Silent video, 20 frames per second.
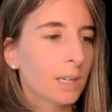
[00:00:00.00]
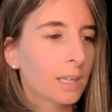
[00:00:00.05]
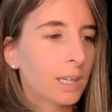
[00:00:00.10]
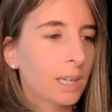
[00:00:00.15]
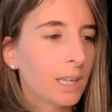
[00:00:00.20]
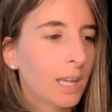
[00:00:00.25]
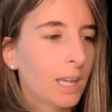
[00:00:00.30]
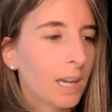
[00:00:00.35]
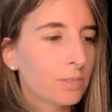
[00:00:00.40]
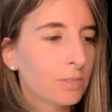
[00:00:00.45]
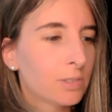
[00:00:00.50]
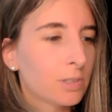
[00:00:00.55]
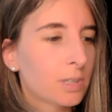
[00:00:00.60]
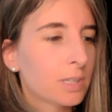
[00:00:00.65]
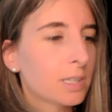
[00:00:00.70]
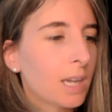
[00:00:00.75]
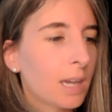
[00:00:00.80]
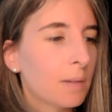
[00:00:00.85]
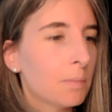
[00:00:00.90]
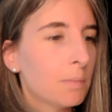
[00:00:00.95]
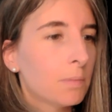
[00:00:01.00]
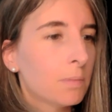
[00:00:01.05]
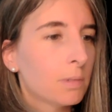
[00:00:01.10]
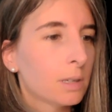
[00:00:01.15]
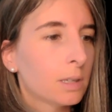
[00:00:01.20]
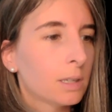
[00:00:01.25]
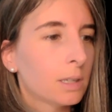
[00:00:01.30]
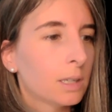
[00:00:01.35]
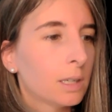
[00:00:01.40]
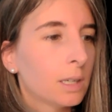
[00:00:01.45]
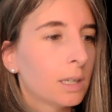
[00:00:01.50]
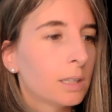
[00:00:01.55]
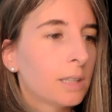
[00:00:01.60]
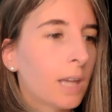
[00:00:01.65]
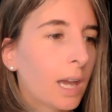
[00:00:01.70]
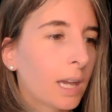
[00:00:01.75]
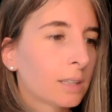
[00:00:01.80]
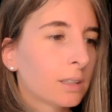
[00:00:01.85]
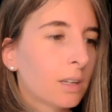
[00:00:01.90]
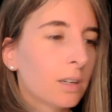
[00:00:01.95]
can have the same
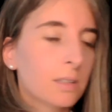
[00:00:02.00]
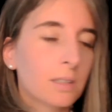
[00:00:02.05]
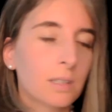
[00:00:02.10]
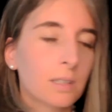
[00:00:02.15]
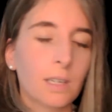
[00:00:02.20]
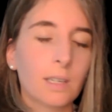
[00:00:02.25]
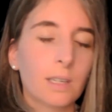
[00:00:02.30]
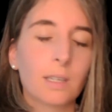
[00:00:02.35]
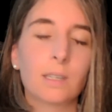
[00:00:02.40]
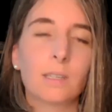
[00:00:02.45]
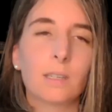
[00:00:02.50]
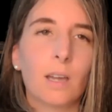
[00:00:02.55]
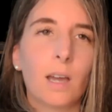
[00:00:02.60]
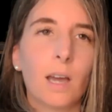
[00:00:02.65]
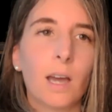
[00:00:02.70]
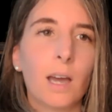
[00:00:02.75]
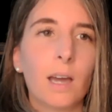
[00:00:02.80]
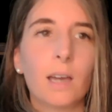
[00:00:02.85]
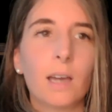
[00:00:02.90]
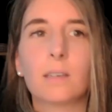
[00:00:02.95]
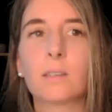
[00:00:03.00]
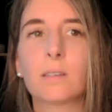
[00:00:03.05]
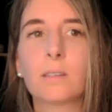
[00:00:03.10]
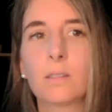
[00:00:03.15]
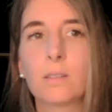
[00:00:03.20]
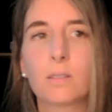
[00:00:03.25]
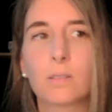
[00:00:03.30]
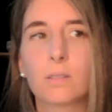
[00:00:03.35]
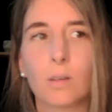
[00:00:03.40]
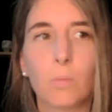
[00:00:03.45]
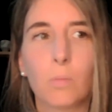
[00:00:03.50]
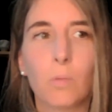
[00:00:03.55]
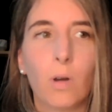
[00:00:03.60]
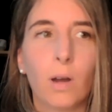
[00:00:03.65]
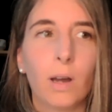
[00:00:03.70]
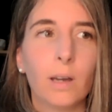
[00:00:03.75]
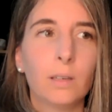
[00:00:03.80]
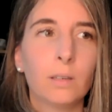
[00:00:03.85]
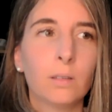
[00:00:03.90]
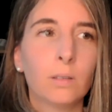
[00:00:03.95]
diagnosis as
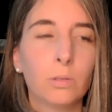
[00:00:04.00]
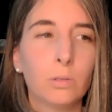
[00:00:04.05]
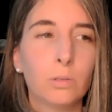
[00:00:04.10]
someone